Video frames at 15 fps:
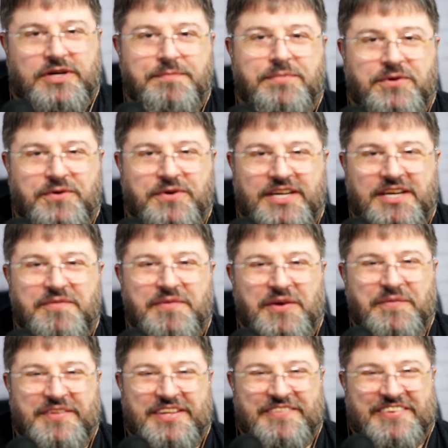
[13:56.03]
keep talking
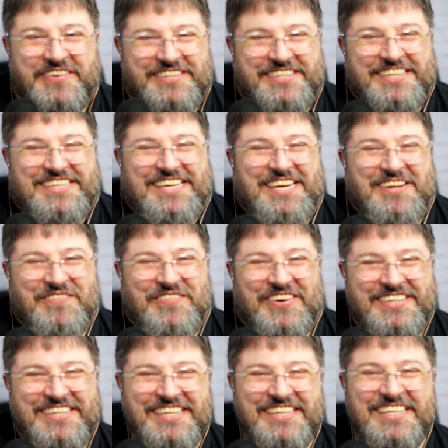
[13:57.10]
about me because it's an
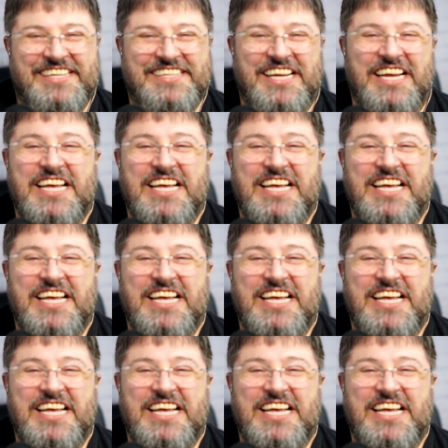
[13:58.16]
important thing.